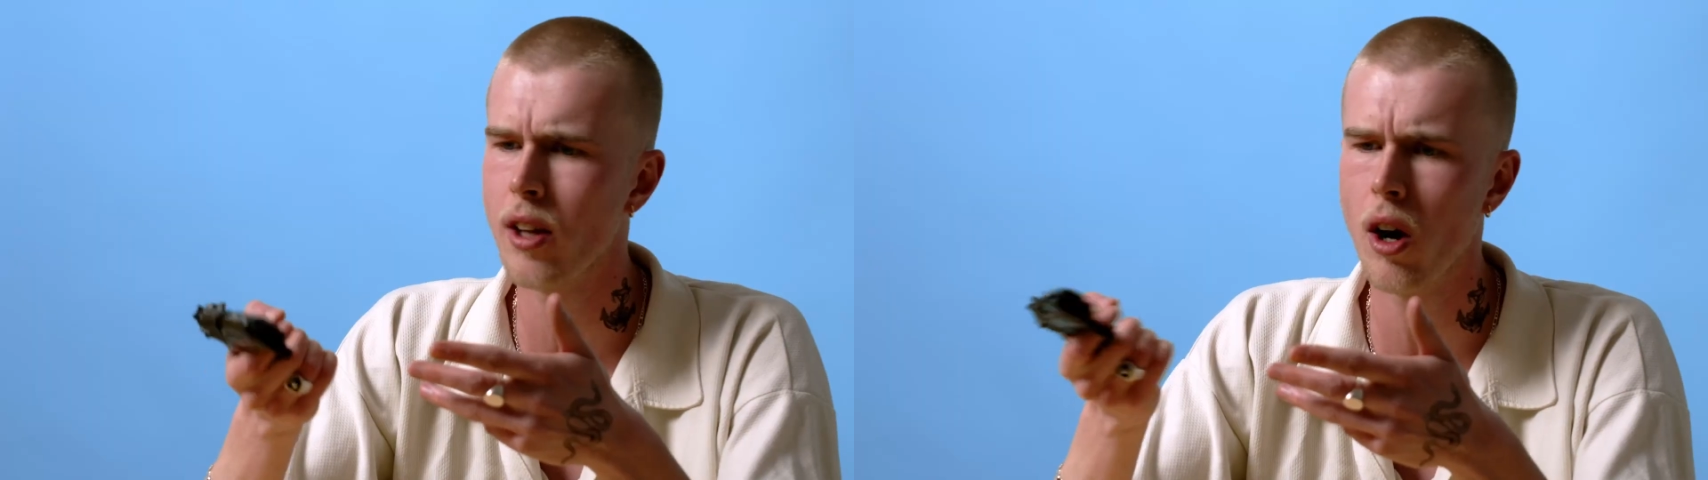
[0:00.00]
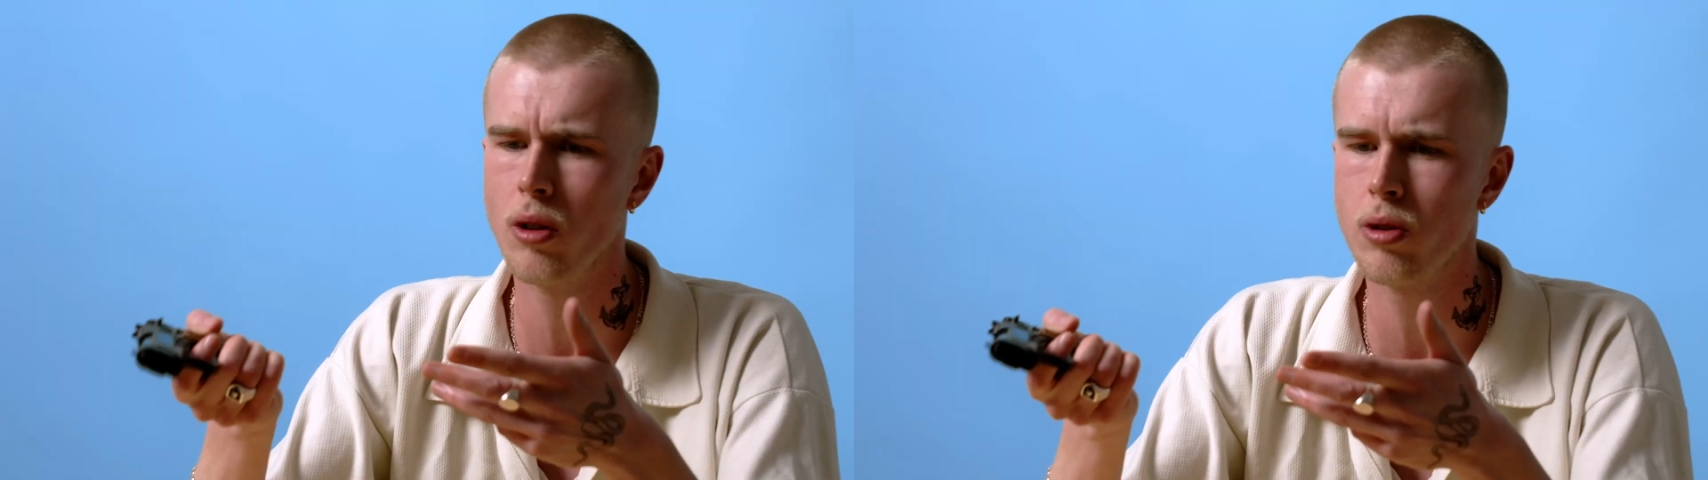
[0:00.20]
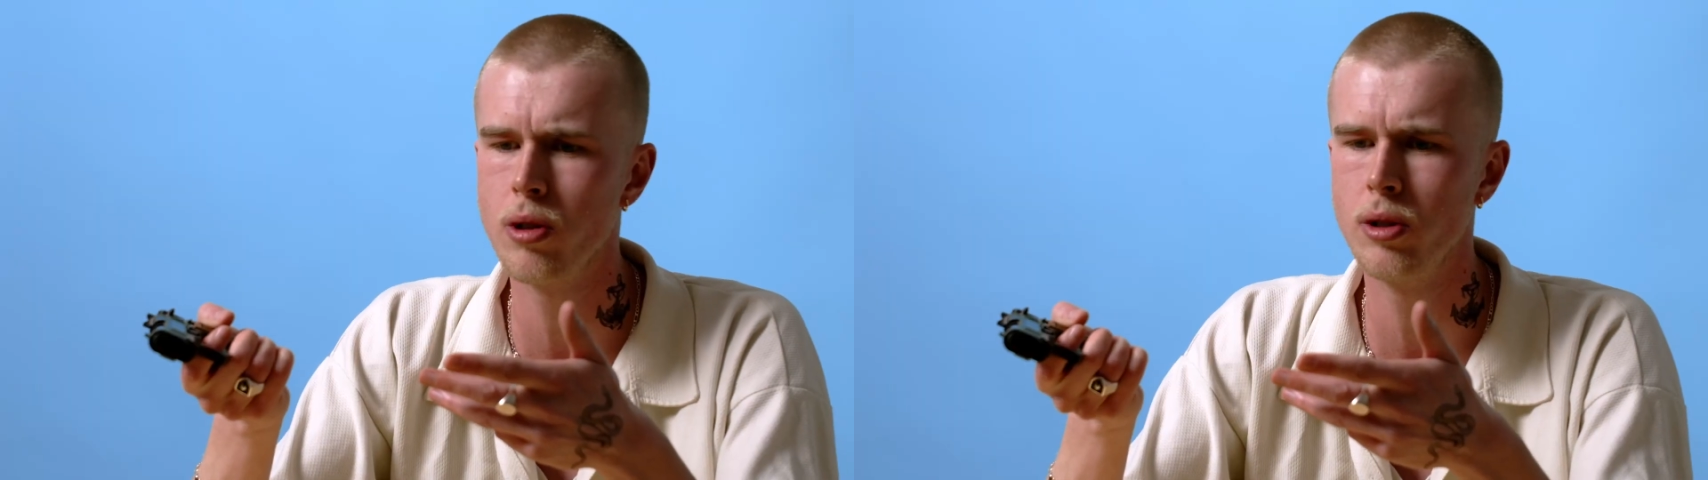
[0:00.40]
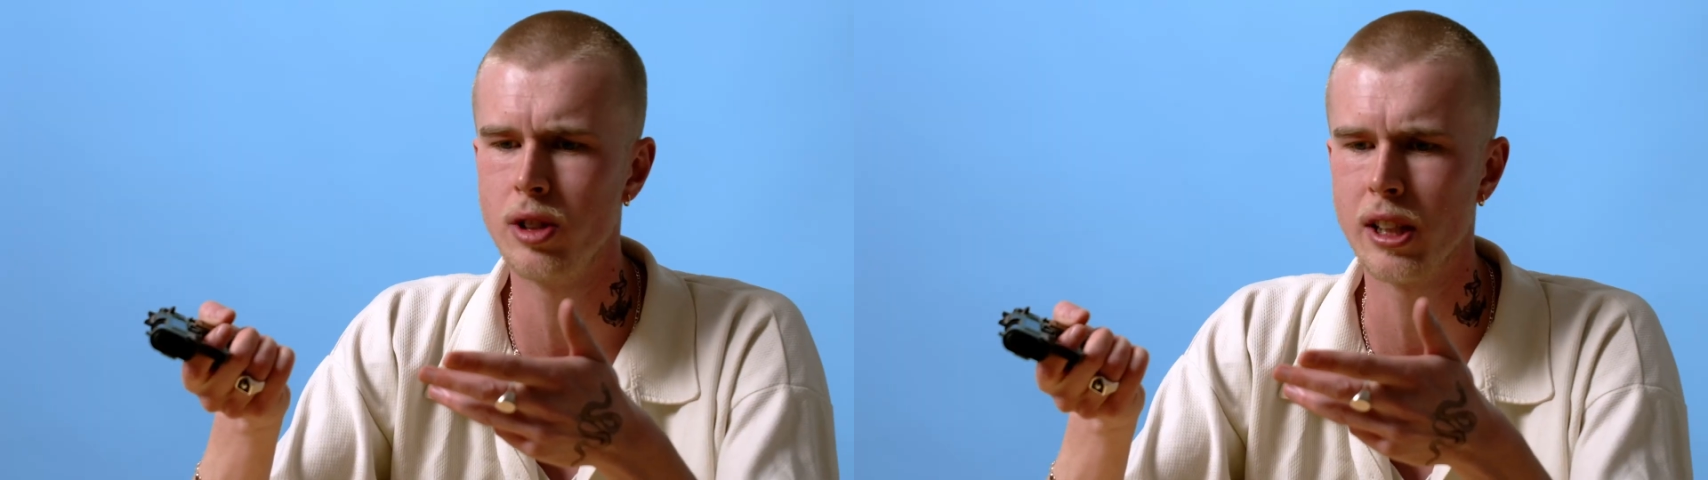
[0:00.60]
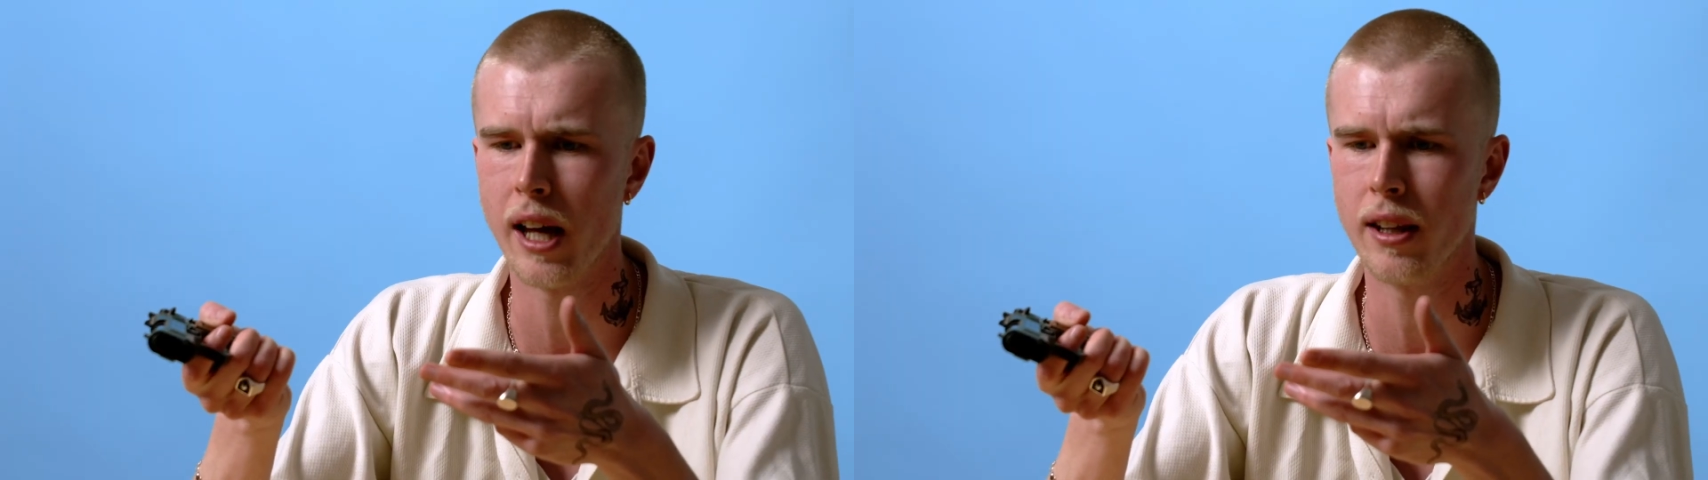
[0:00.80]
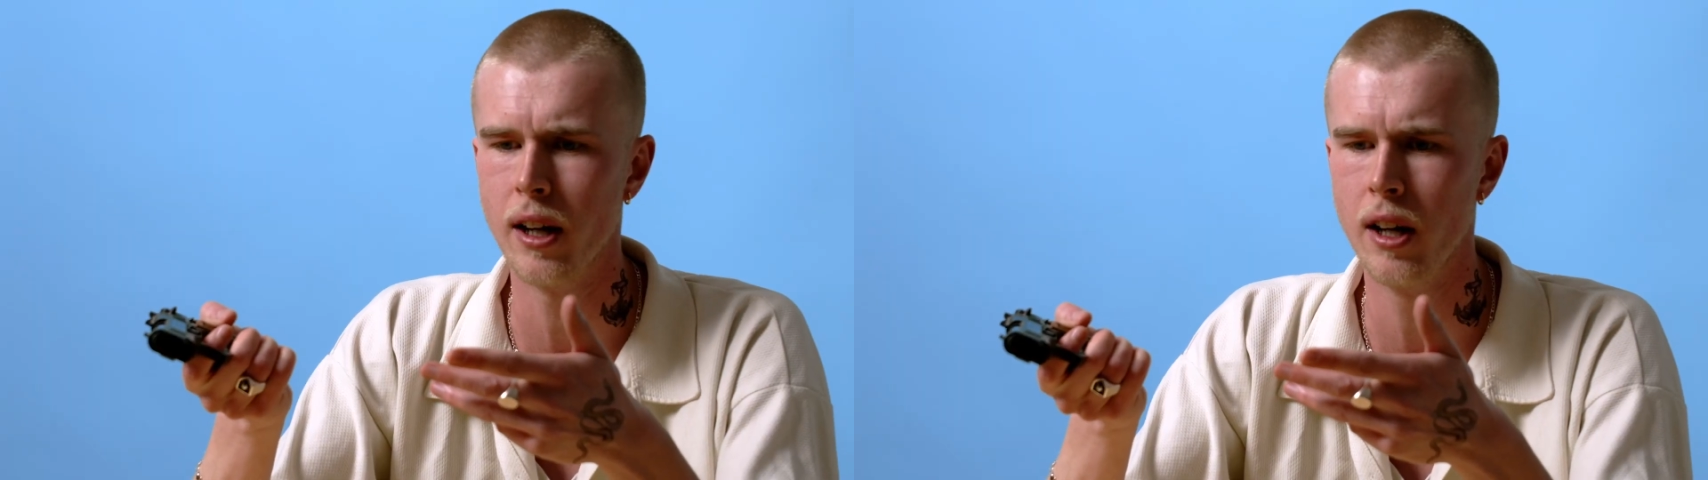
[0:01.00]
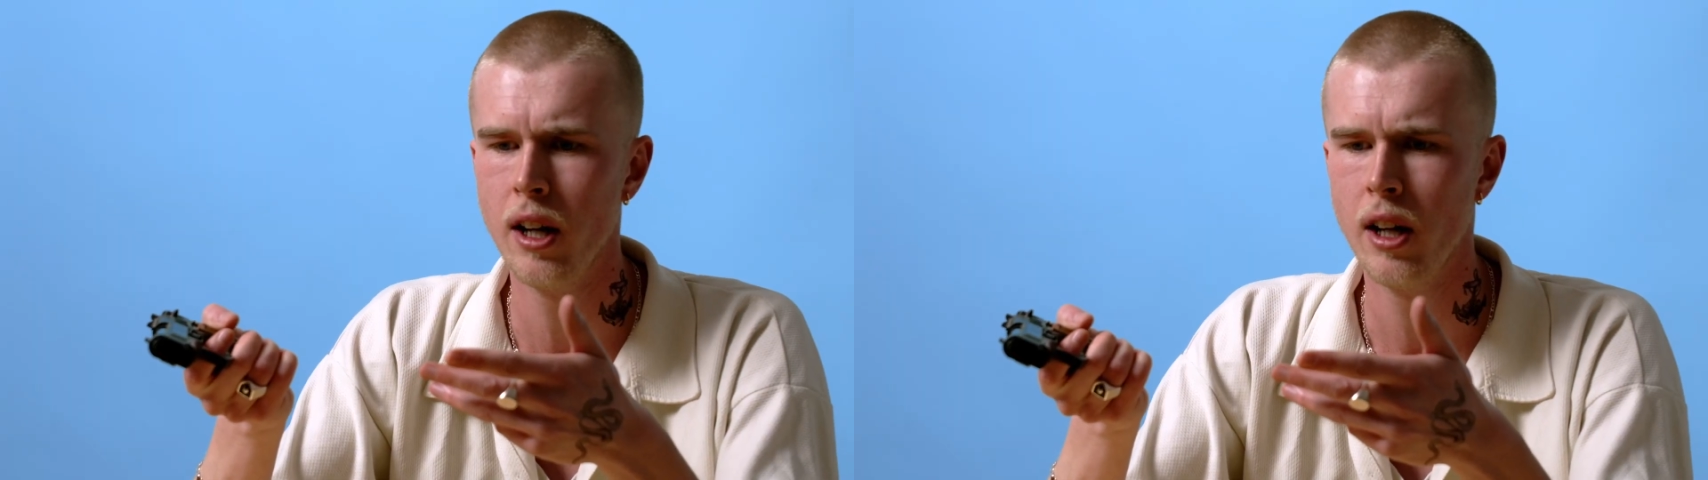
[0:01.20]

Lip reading: the whole crew together